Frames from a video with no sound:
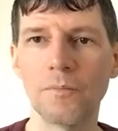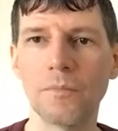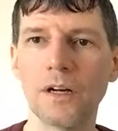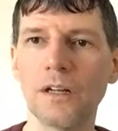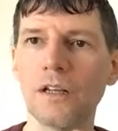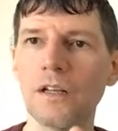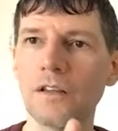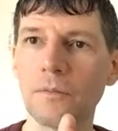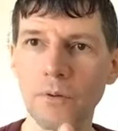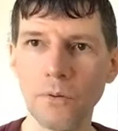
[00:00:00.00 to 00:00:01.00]
But
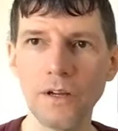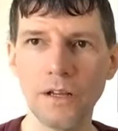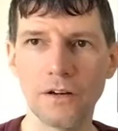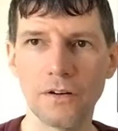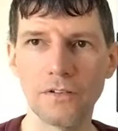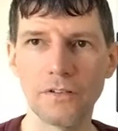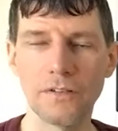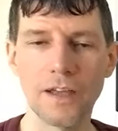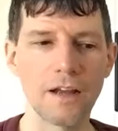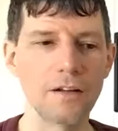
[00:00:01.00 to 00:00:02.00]
the point here is
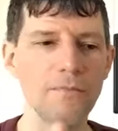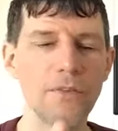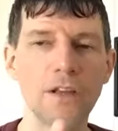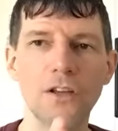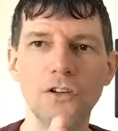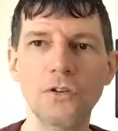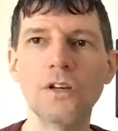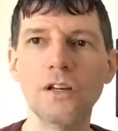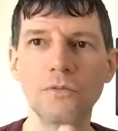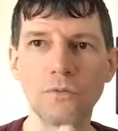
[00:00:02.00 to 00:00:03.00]
is that
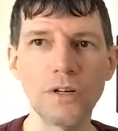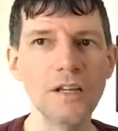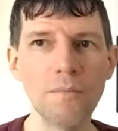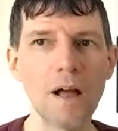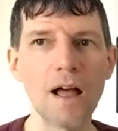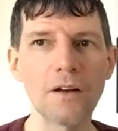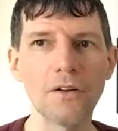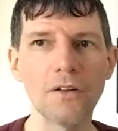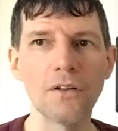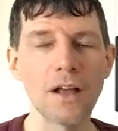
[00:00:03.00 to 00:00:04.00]
you can
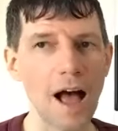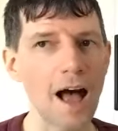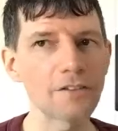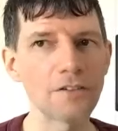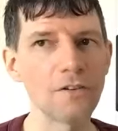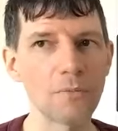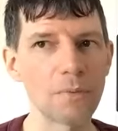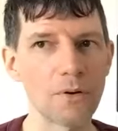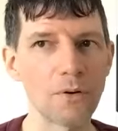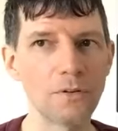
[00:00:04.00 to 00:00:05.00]
remodel
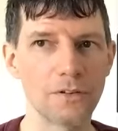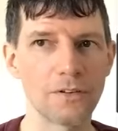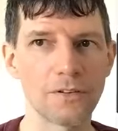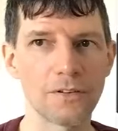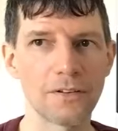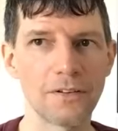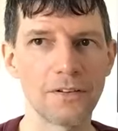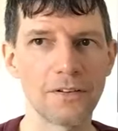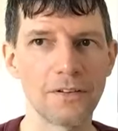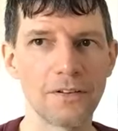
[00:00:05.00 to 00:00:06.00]
osteoporosis
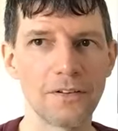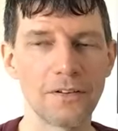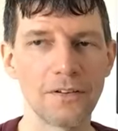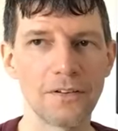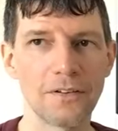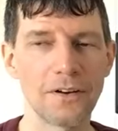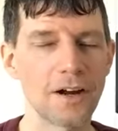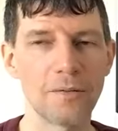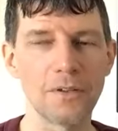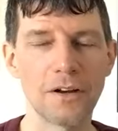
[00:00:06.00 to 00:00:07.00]

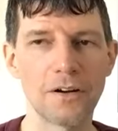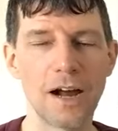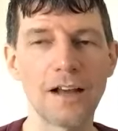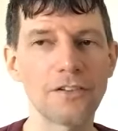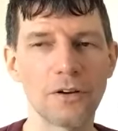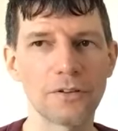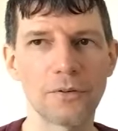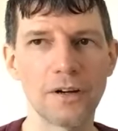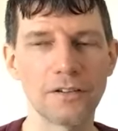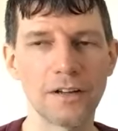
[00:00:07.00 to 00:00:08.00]
or, um, or
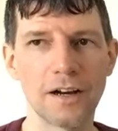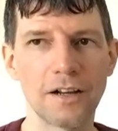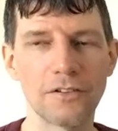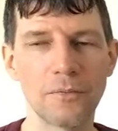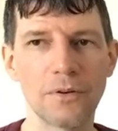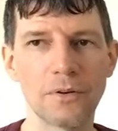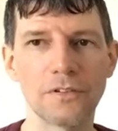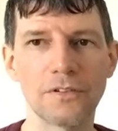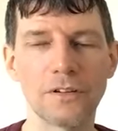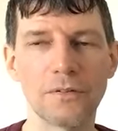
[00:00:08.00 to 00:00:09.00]
osteoarthritis, not
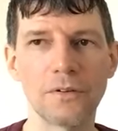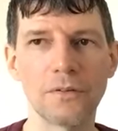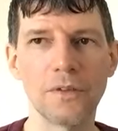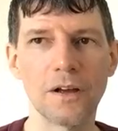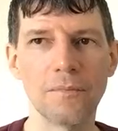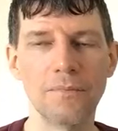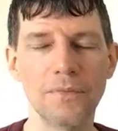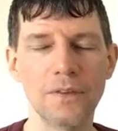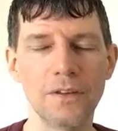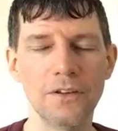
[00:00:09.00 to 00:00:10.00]
osteoporosis. Uh, um,
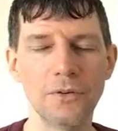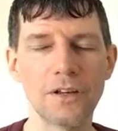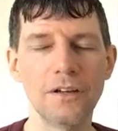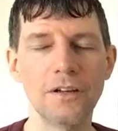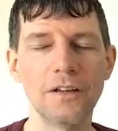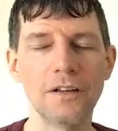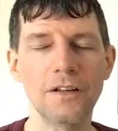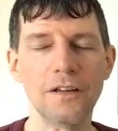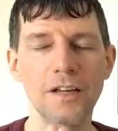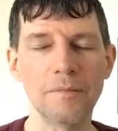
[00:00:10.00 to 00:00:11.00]
you can
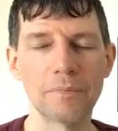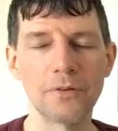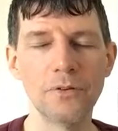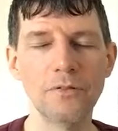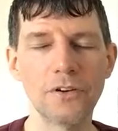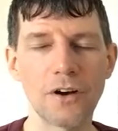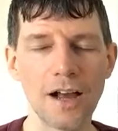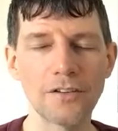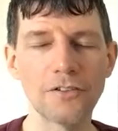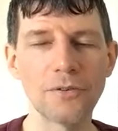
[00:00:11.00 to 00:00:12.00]
improve your
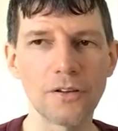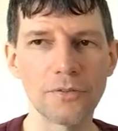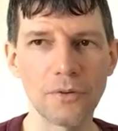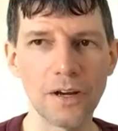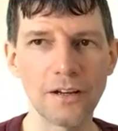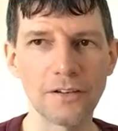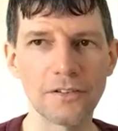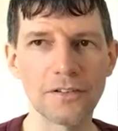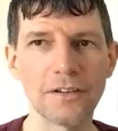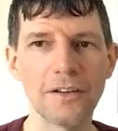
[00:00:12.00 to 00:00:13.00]

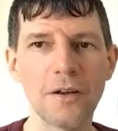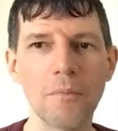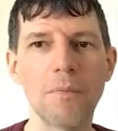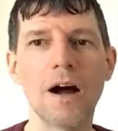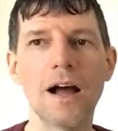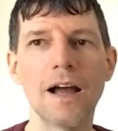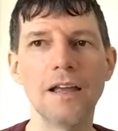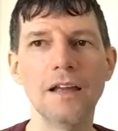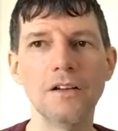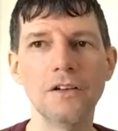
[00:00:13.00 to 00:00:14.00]
osteoarthritis
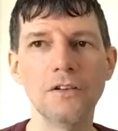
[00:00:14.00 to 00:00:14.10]
by